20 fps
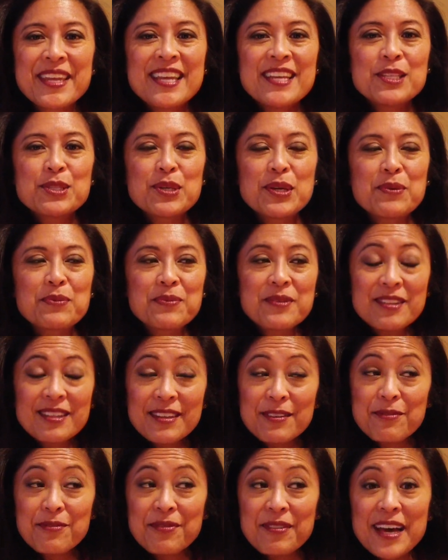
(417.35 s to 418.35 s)
So I
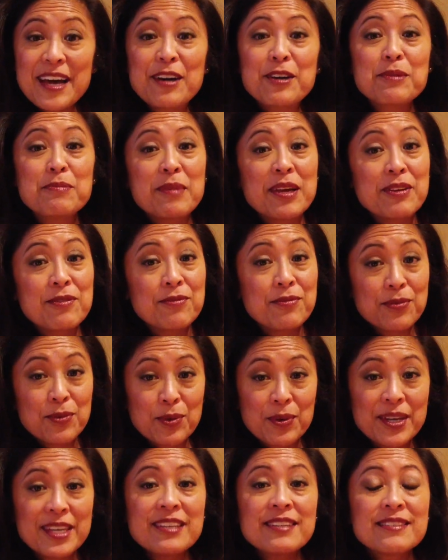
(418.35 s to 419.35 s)
really found my
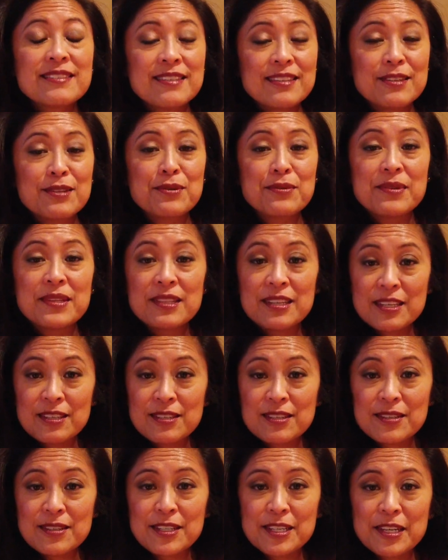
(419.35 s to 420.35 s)
voice in a
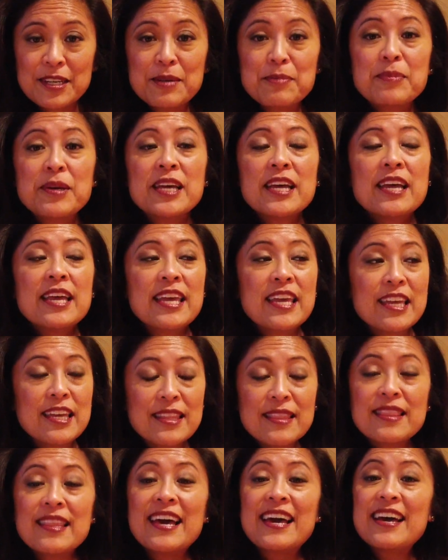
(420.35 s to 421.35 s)
relationship
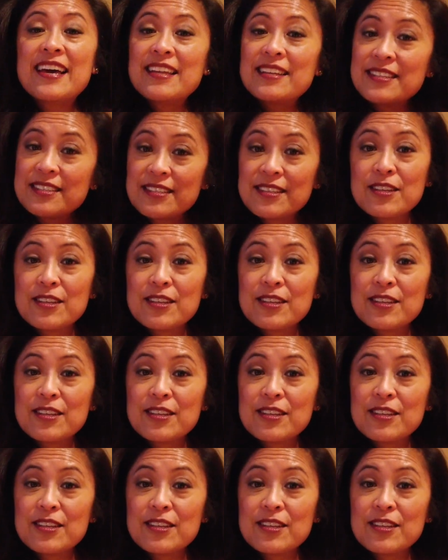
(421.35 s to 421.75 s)
in that,